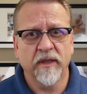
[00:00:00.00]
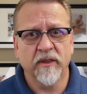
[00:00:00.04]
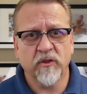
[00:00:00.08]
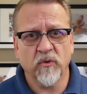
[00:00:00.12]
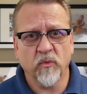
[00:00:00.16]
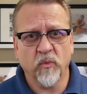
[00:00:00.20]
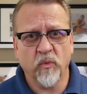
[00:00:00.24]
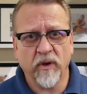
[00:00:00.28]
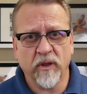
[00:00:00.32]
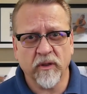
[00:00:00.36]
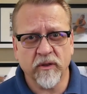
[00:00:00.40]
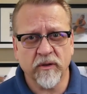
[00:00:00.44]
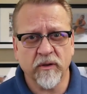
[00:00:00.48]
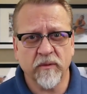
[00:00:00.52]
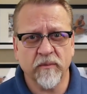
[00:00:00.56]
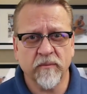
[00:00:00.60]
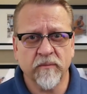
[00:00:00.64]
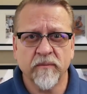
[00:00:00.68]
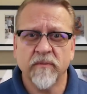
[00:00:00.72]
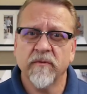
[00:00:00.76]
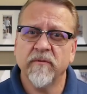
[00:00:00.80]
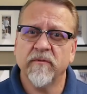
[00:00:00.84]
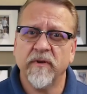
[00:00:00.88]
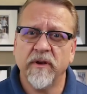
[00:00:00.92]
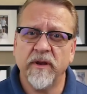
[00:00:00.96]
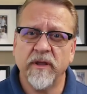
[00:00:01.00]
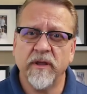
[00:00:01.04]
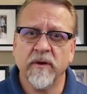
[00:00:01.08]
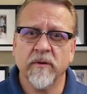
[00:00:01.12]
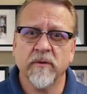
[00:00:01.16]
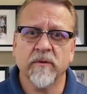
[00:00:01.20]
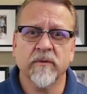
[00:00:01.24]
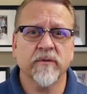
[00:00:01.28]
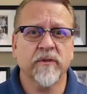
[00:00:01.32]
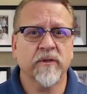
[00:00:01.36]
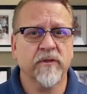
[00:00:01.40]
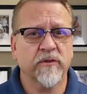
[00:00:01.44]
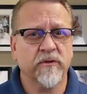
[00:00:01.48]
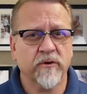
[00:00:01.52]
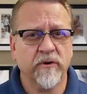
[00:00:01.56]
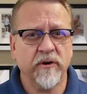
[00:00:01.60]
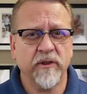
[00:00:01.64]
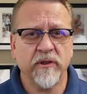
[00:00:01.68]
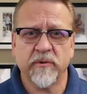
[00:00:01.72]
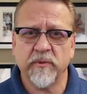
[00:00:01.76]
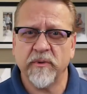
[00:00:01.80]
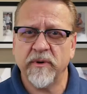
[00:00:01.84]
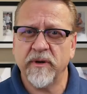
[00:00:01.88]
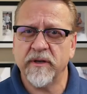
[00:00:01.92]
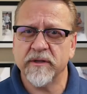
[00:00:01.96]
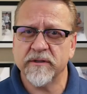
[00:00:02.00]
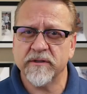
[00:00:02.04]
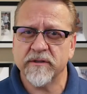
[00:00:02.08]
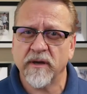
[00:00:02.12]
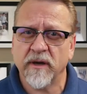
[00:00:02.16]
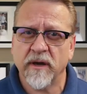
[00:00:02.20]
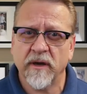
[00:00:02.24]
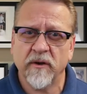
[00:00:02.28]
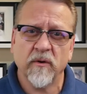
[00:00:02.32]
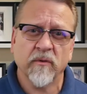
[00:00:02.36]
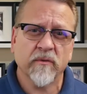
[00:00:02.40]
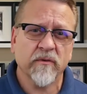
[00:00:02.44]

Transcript: the welcome video, the 33 design